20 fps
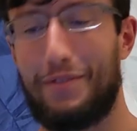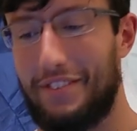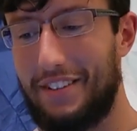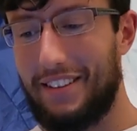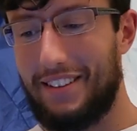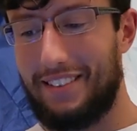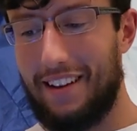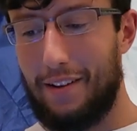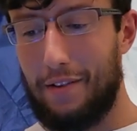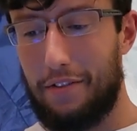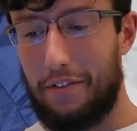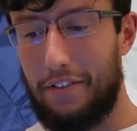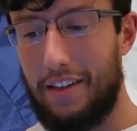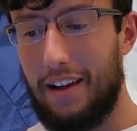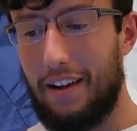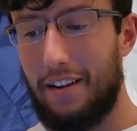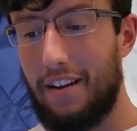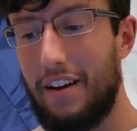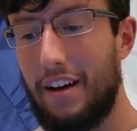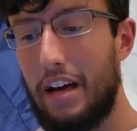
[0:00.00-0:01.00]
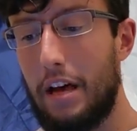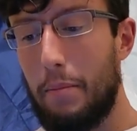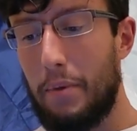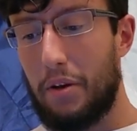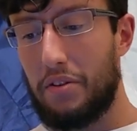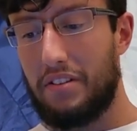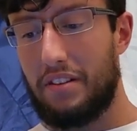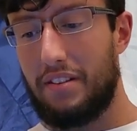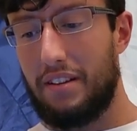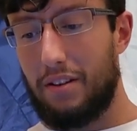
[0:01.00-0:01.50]
of the entire thing
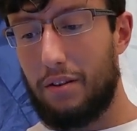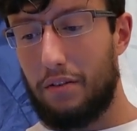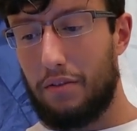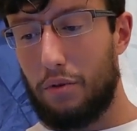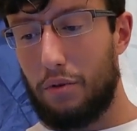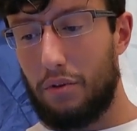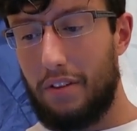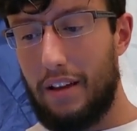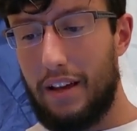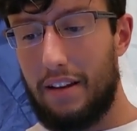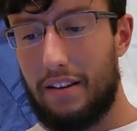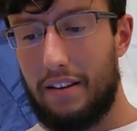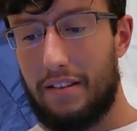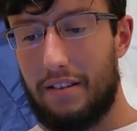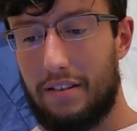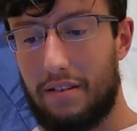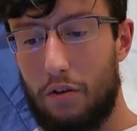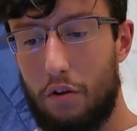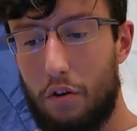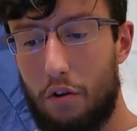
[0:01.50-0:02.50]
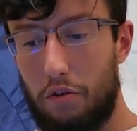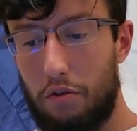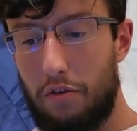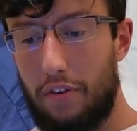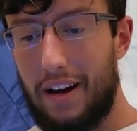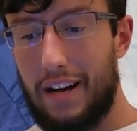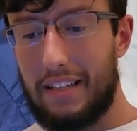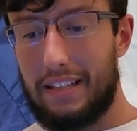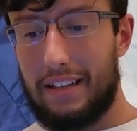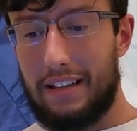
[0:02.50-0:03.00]
because at the end of the day this is
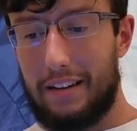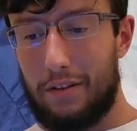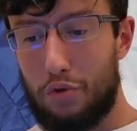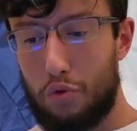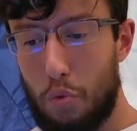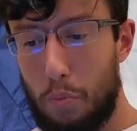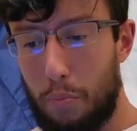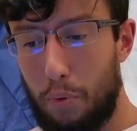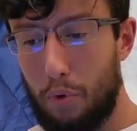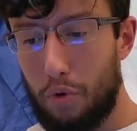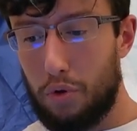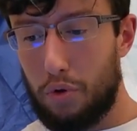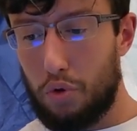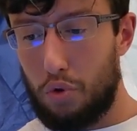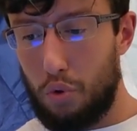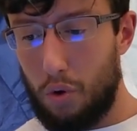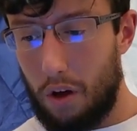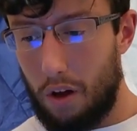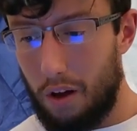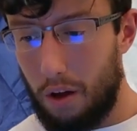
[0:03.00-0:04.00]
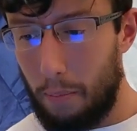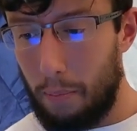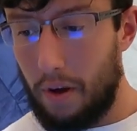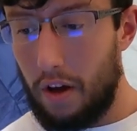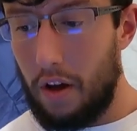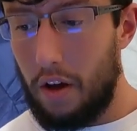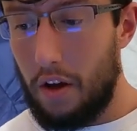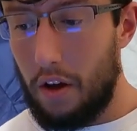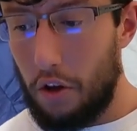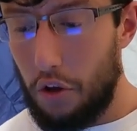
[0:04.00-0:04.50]
advice that is supposed to help
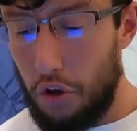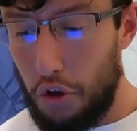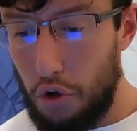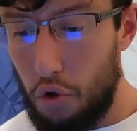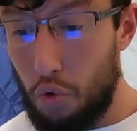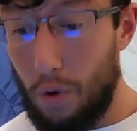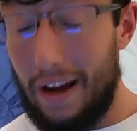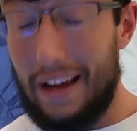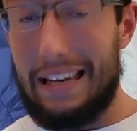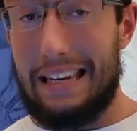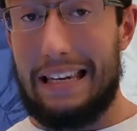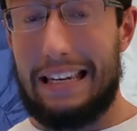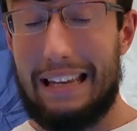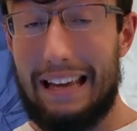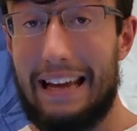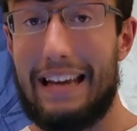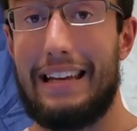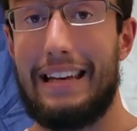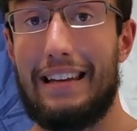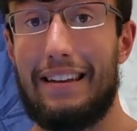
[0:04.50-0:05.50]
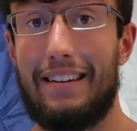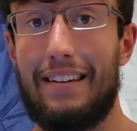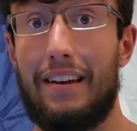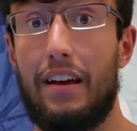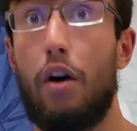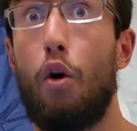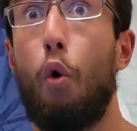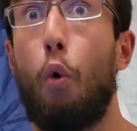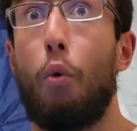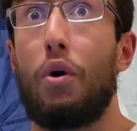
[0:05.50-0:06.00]
you and then
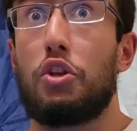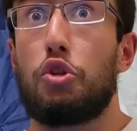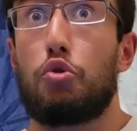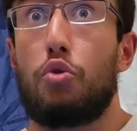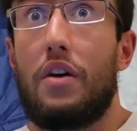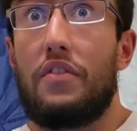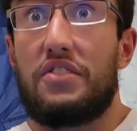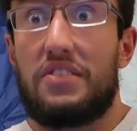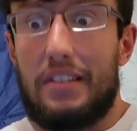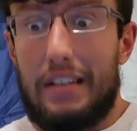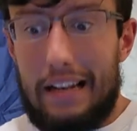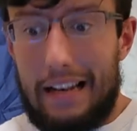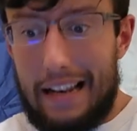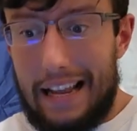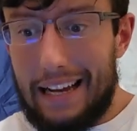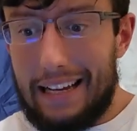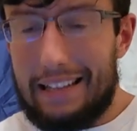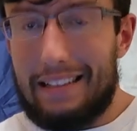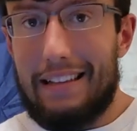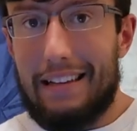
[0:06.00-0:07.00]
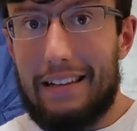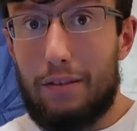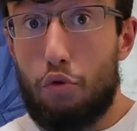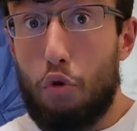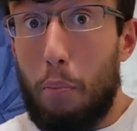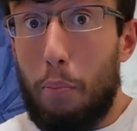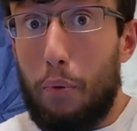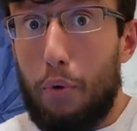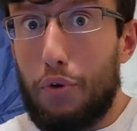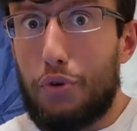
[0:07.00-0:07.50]
once you have selected
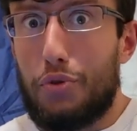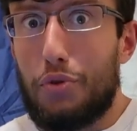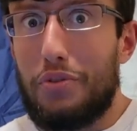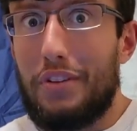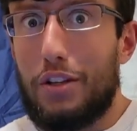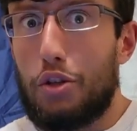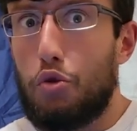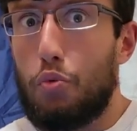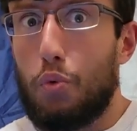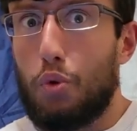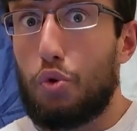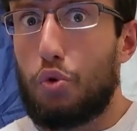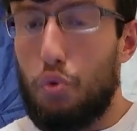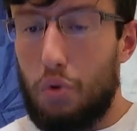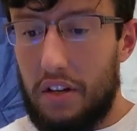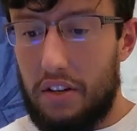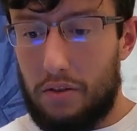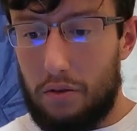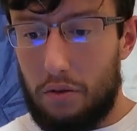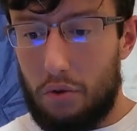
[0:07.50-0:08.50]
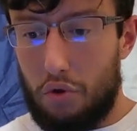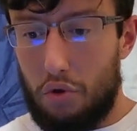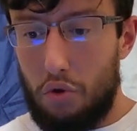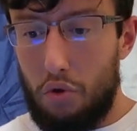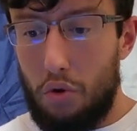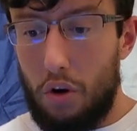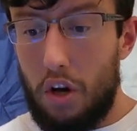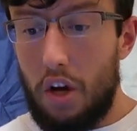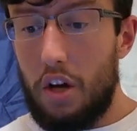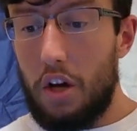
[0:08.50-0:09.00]
the person that you want to listen
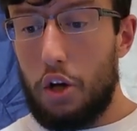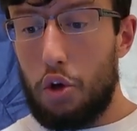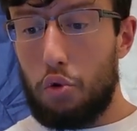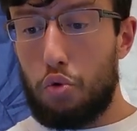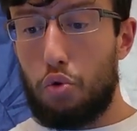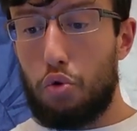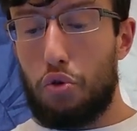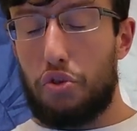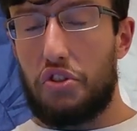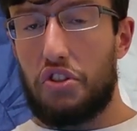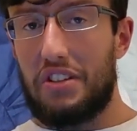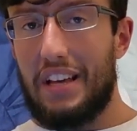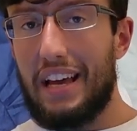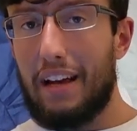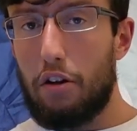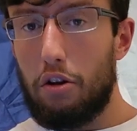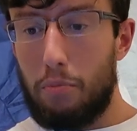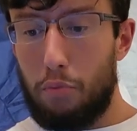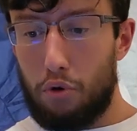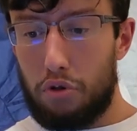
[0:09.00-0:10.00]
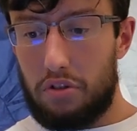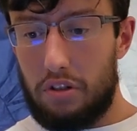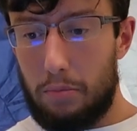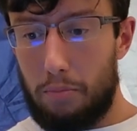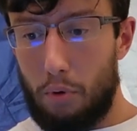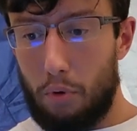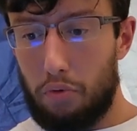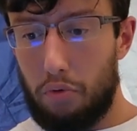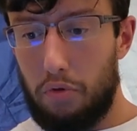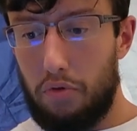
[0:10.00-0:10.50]
to, you do the second most
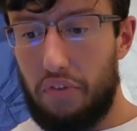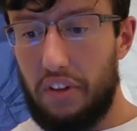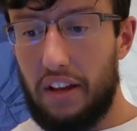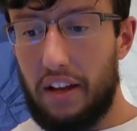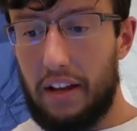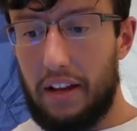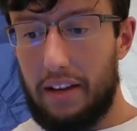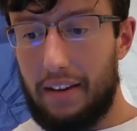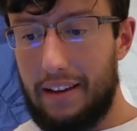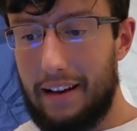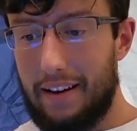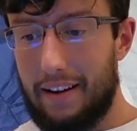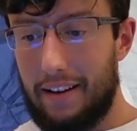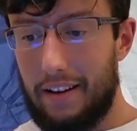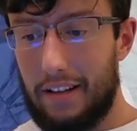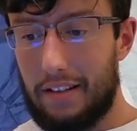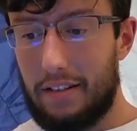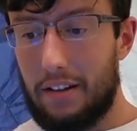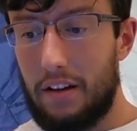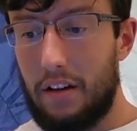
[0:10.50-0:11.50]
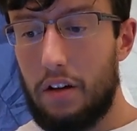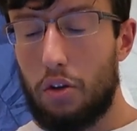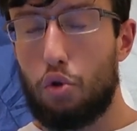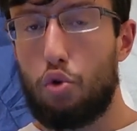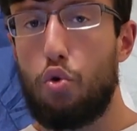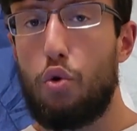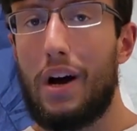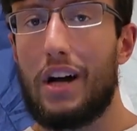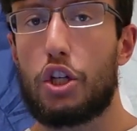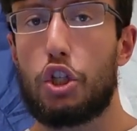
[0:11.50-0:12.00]
important thing, and that is
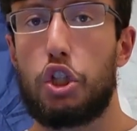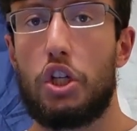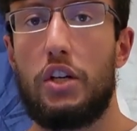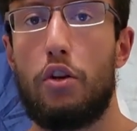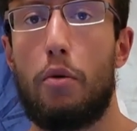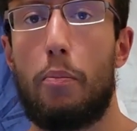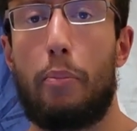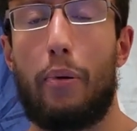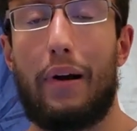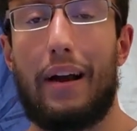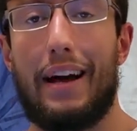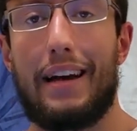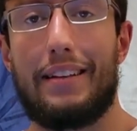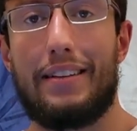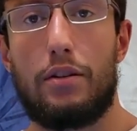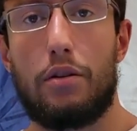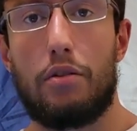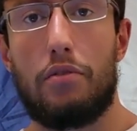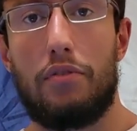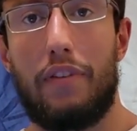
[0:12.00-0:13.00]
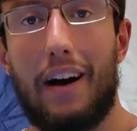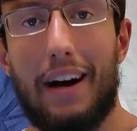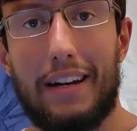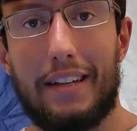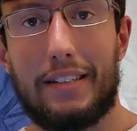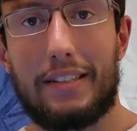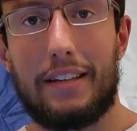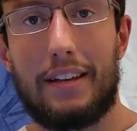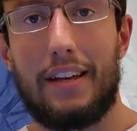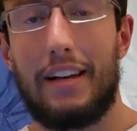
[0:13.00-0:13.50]
to actually apply the
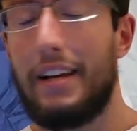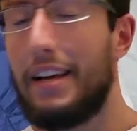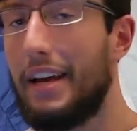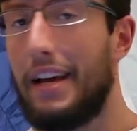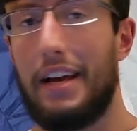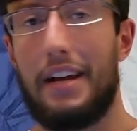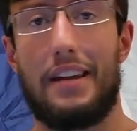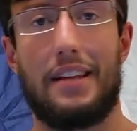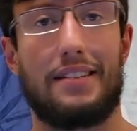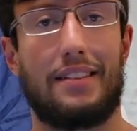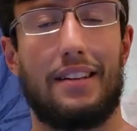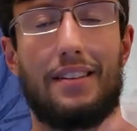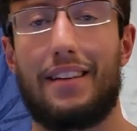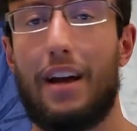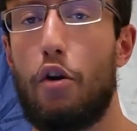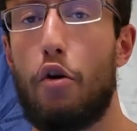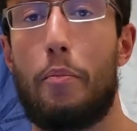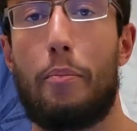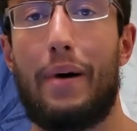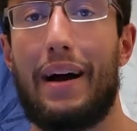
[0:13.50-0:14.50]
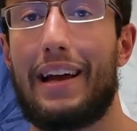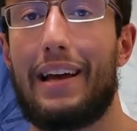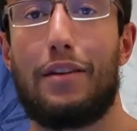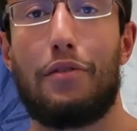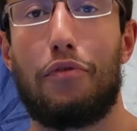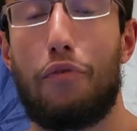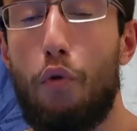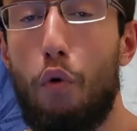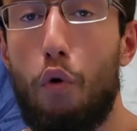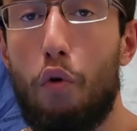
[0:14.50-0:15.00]
advice. And this entire back
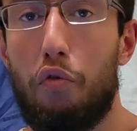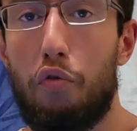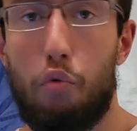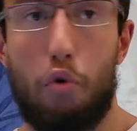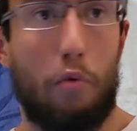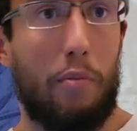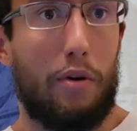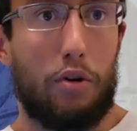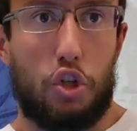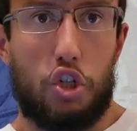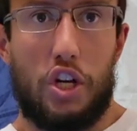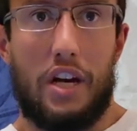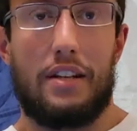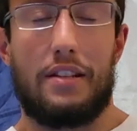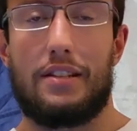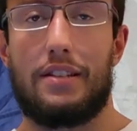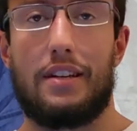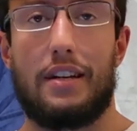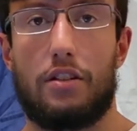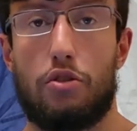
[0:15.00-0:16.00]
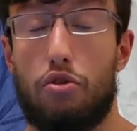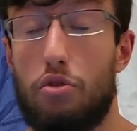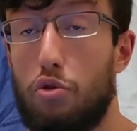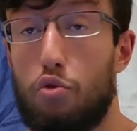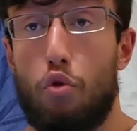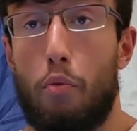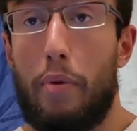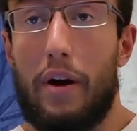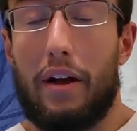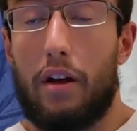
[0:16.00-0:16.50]
and forth about giant set, there's
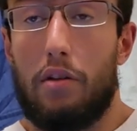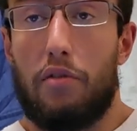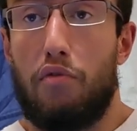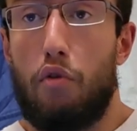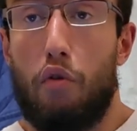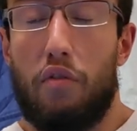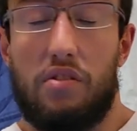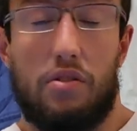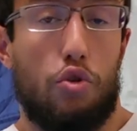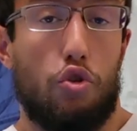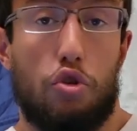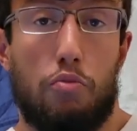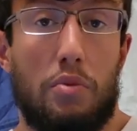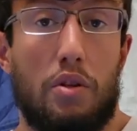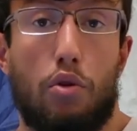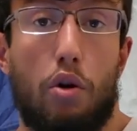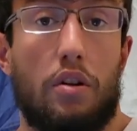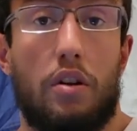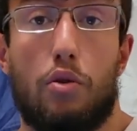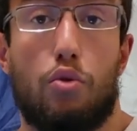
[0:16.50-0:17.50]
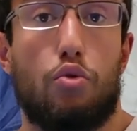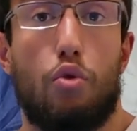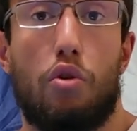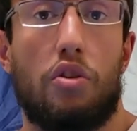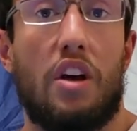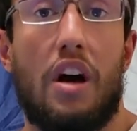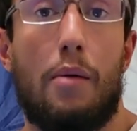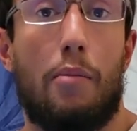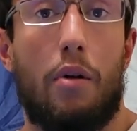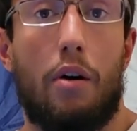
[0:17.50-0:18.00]
no back and forth, it's just me talking to a
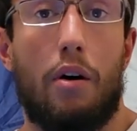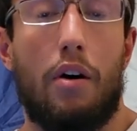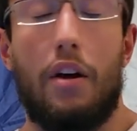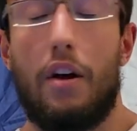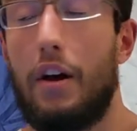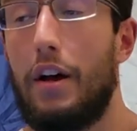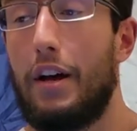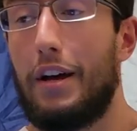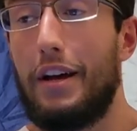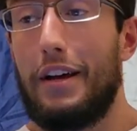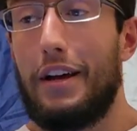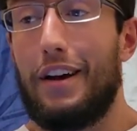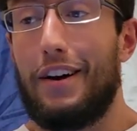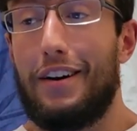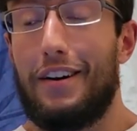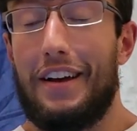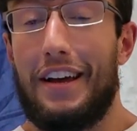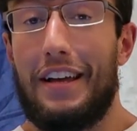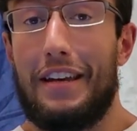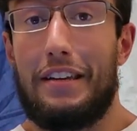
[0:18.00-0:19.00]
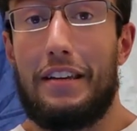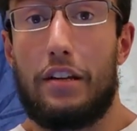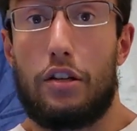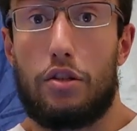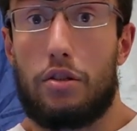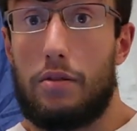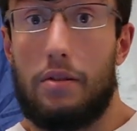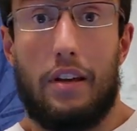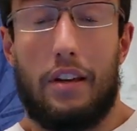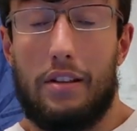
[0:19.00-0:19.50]
camera. Uh, in
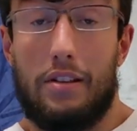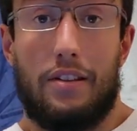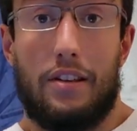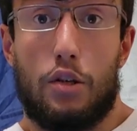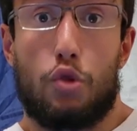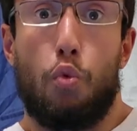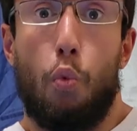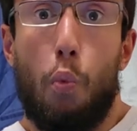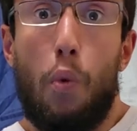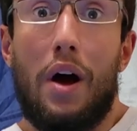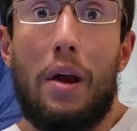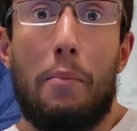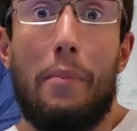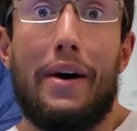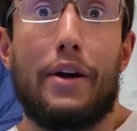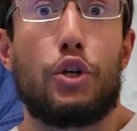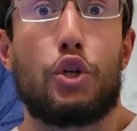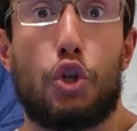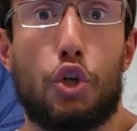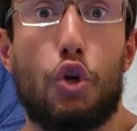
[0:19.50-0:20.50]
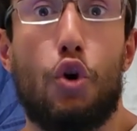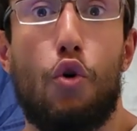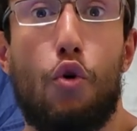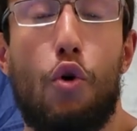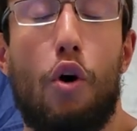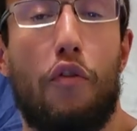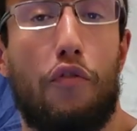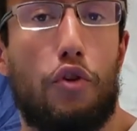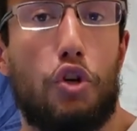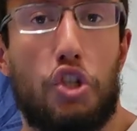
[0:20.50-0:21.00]
this in this one-man show
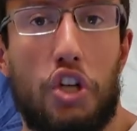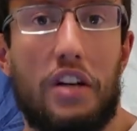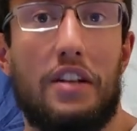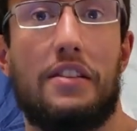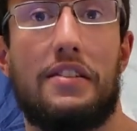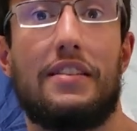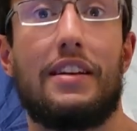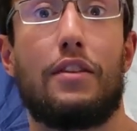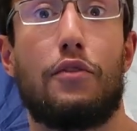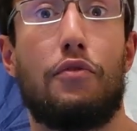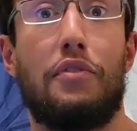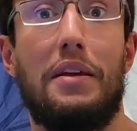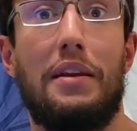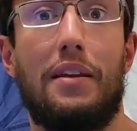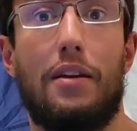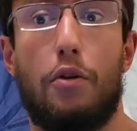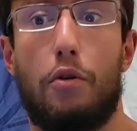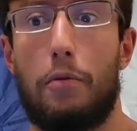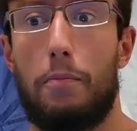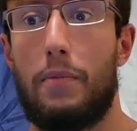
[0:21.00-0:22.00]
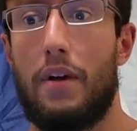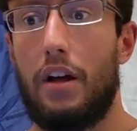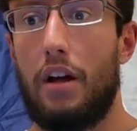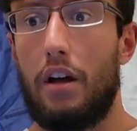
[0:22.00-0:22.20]
of a giant set video,